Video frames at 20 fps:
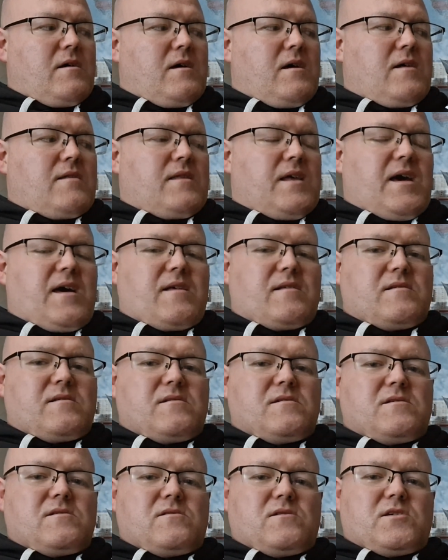and
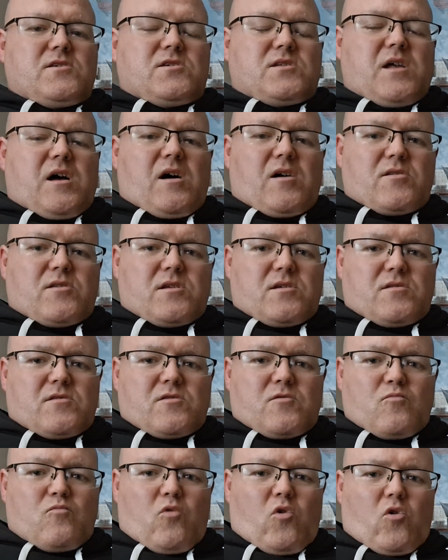then
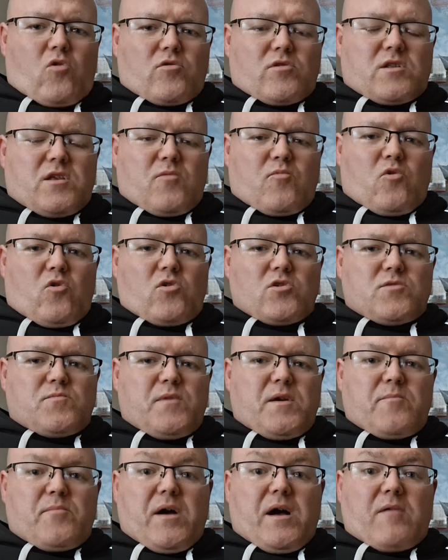started walking towards
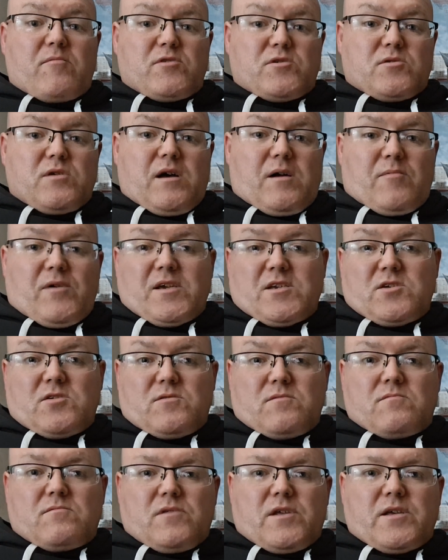me, but I
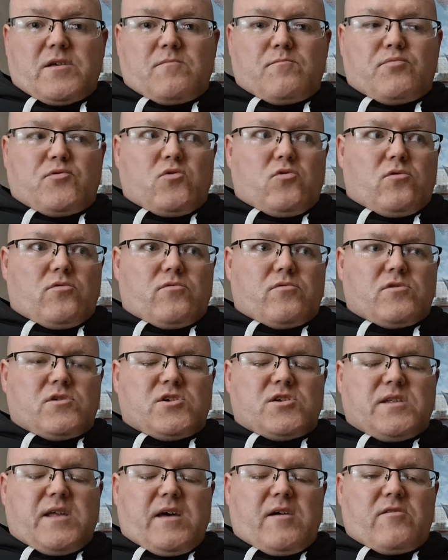was like pure
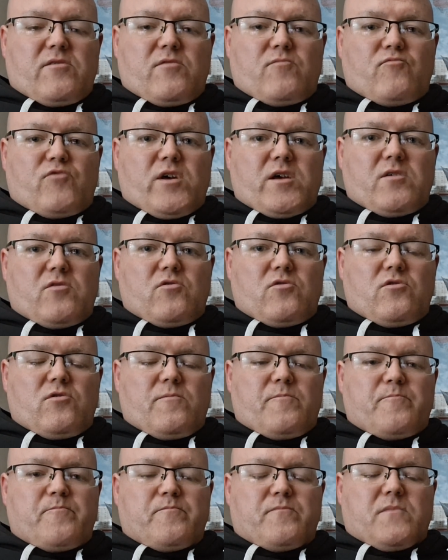staring him right
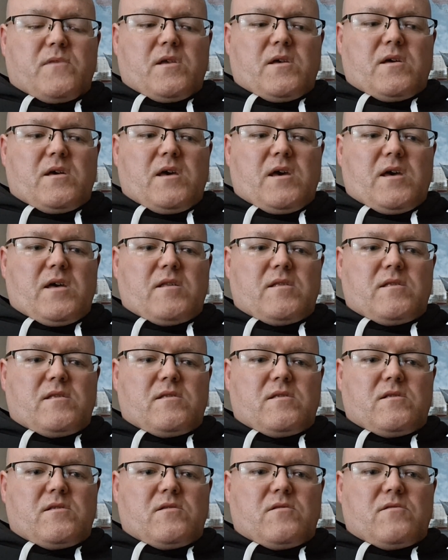out.
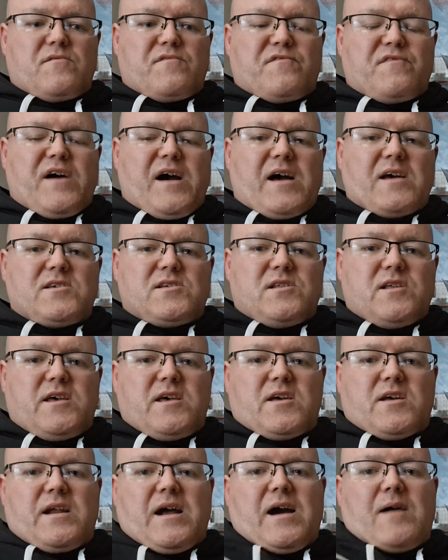And
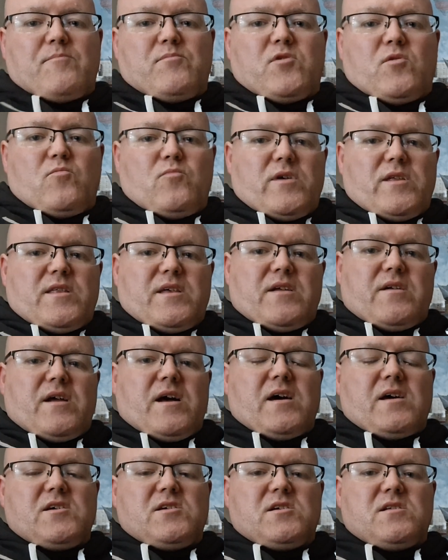Fazley grabbed him with the
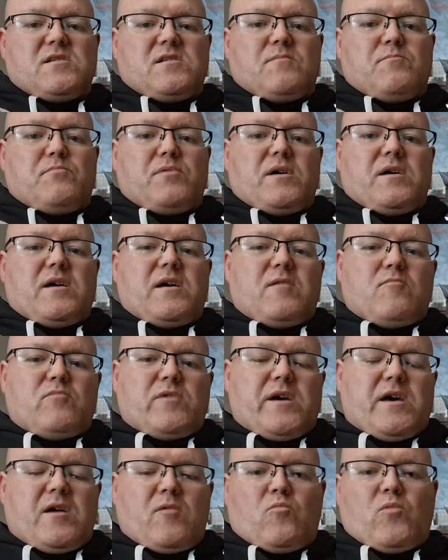wrist, but
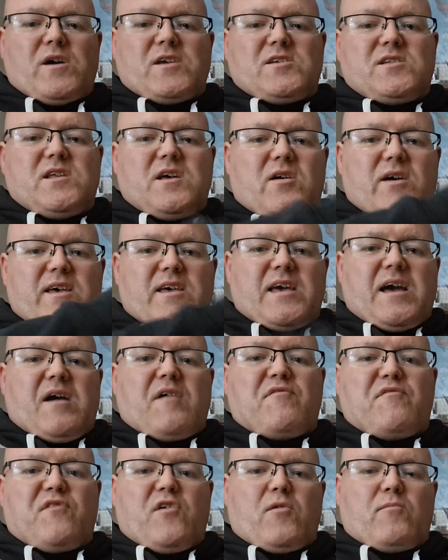it wasn't like a
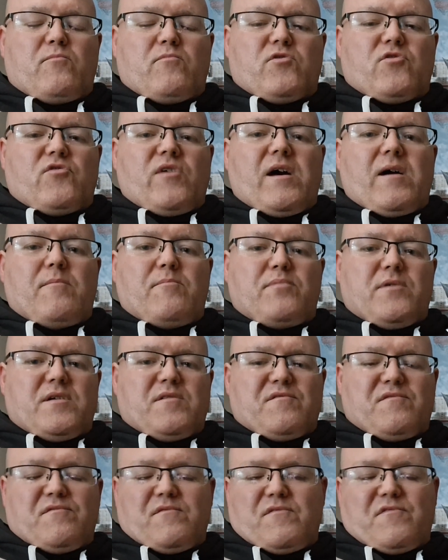firm grip,
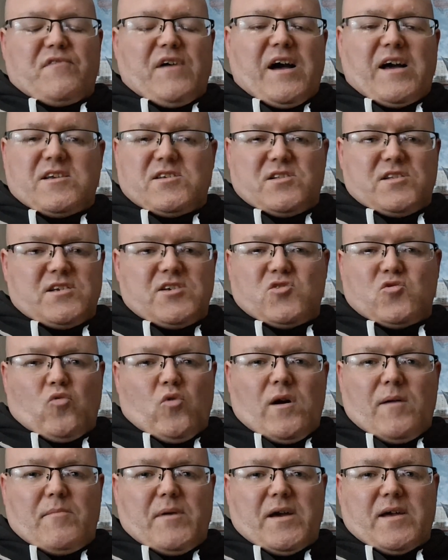and Fazley's
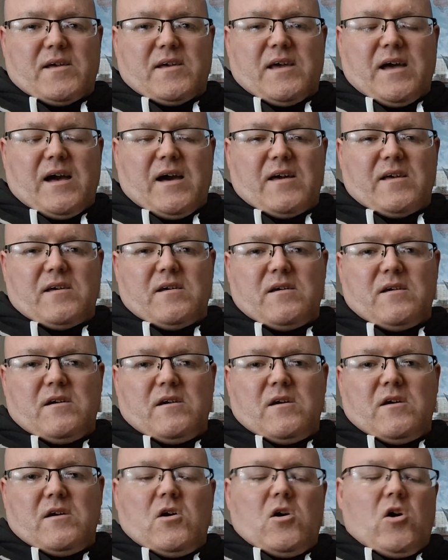not a big guy,
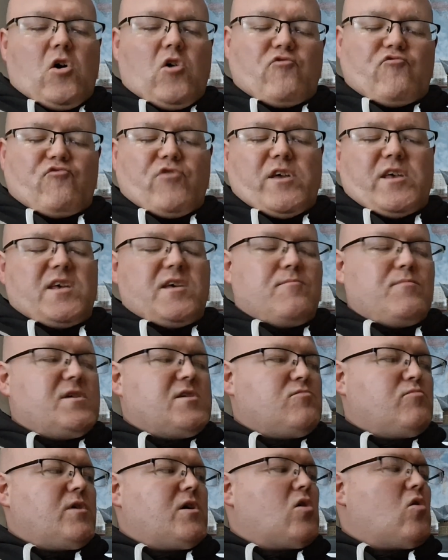or Raheem
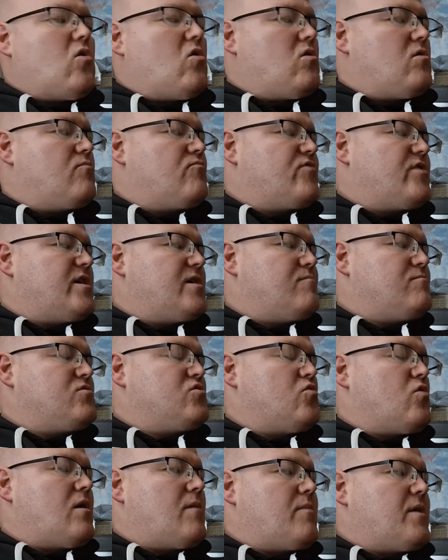as we call him, Raheem's
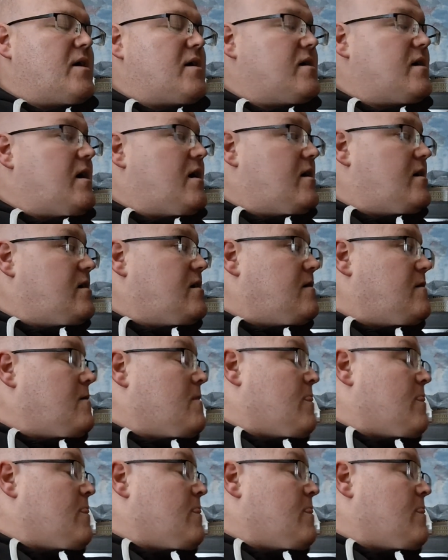not a big guy.